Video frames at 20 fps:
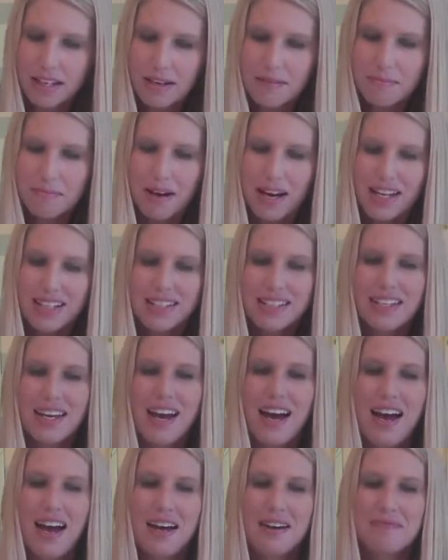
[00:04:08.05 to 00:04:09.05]
But,
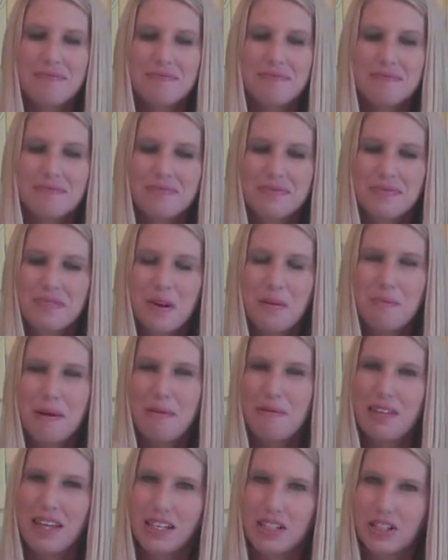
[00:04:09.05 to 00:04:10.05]
or
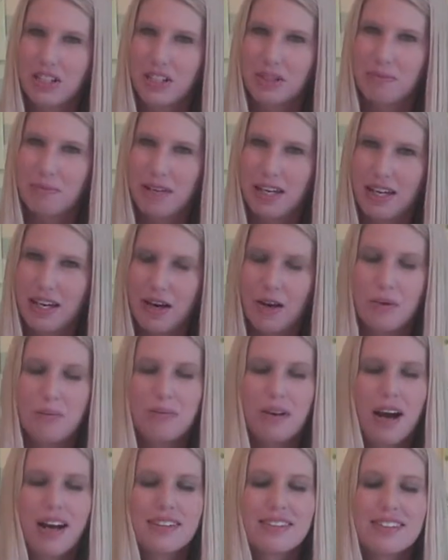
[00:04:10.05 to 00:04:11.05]
maybe that's just me. I
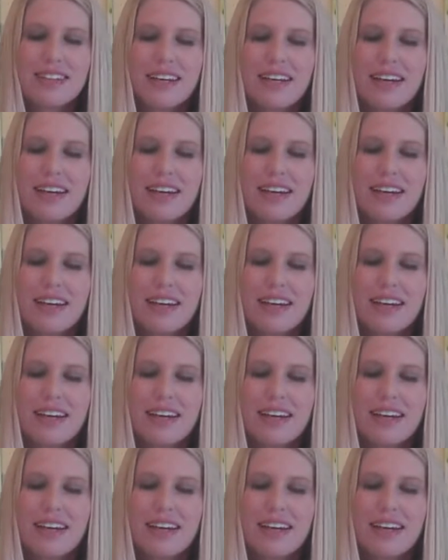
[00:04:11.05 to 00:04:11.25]
hope not.